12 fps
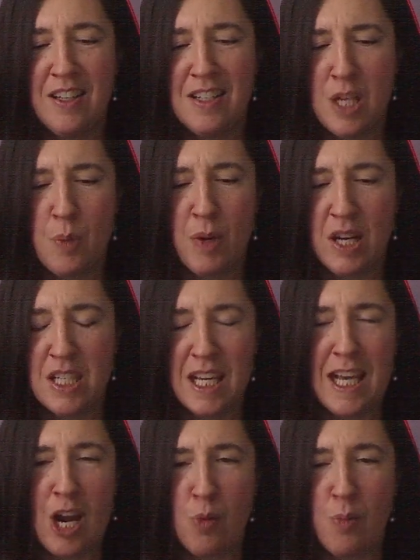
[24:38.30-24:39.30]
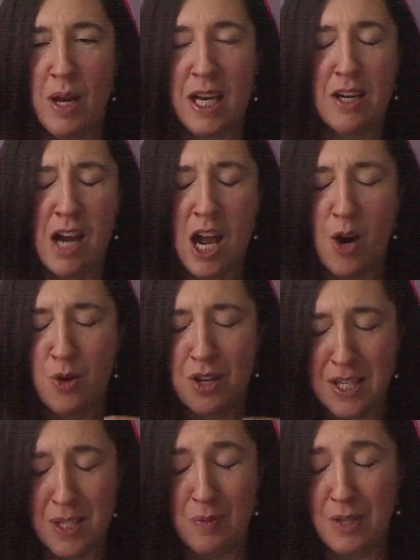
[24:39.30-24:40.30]
day by day, hour by hour,
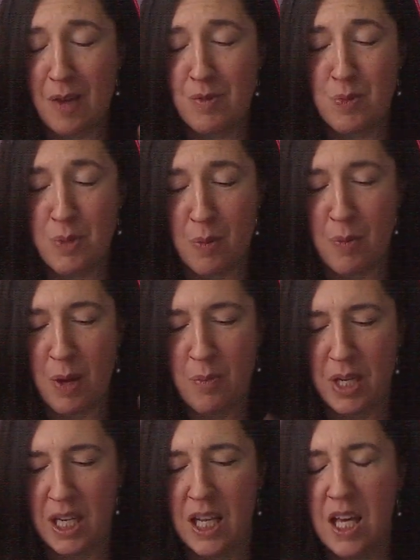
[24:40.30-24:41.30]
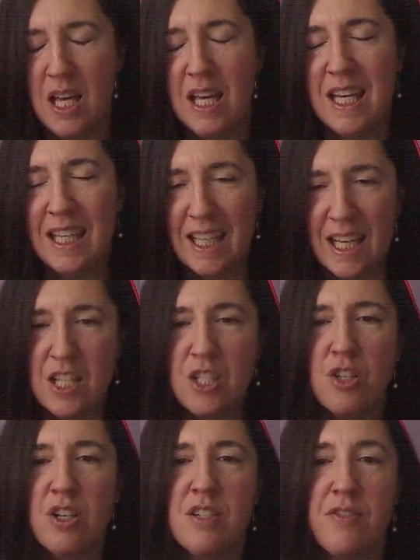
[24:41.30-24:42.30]
sometimes minute by minute.
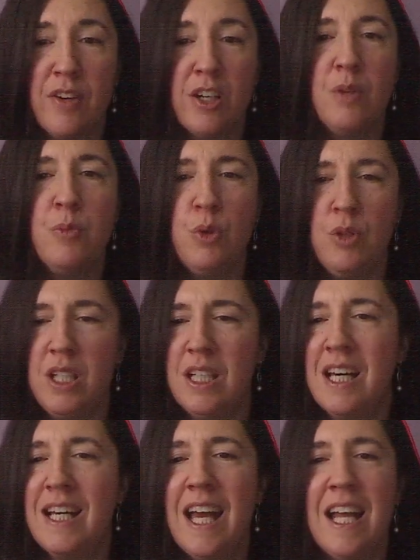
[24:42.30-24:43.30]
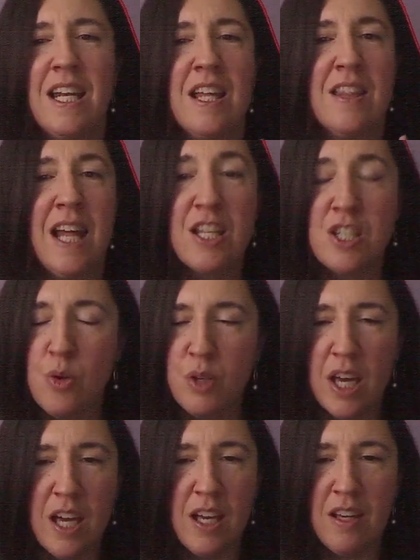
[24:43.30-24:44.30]
Cancer is very moody. Again, that's
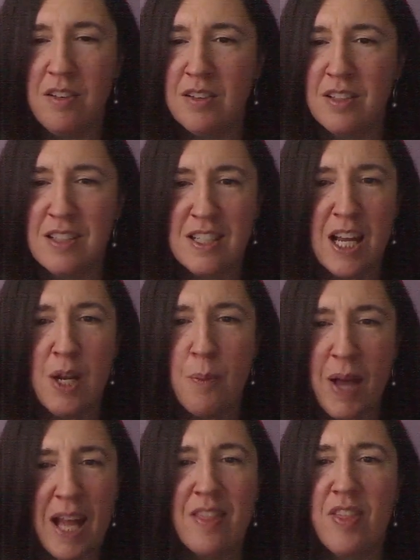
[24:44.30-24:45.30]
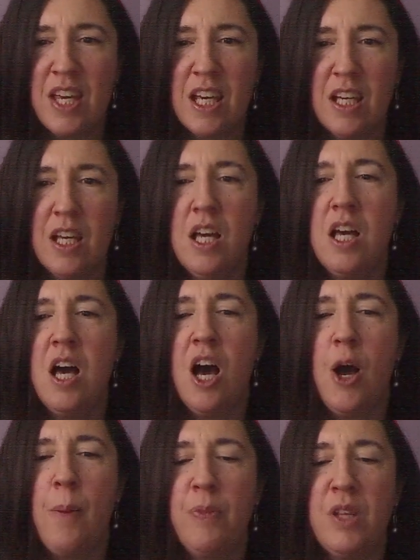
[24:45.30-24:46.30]
okay. It's not a bad thing.
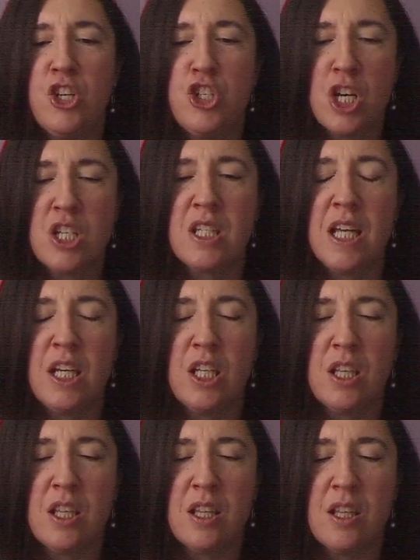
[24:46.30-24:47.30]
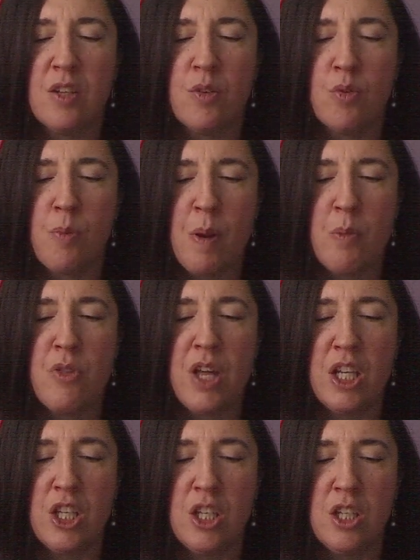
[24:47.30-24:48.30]
Just that, remember
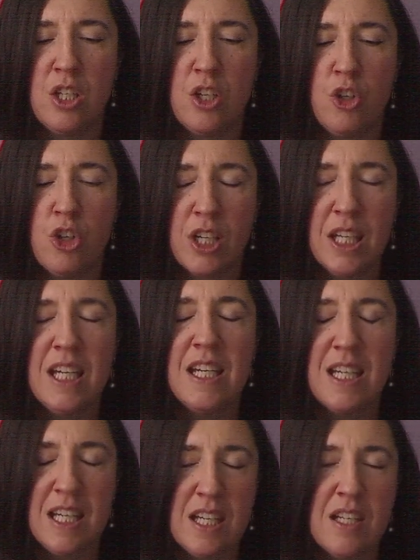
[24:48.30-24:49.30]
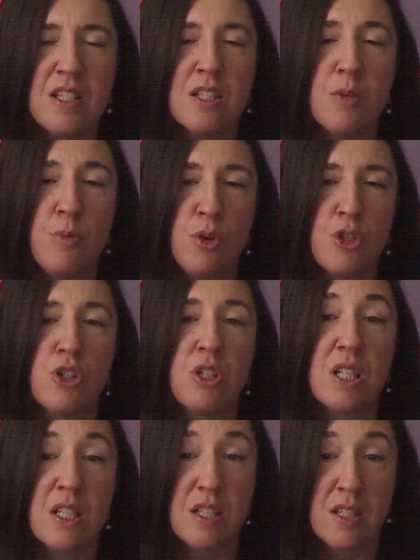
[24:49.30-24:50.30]
that, you know, your kid needs emotional
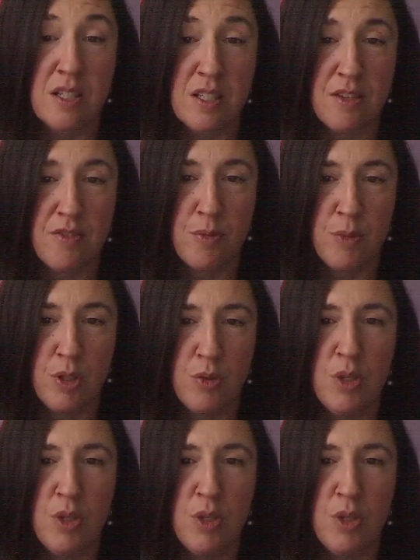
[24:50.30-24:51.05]
consistency from you.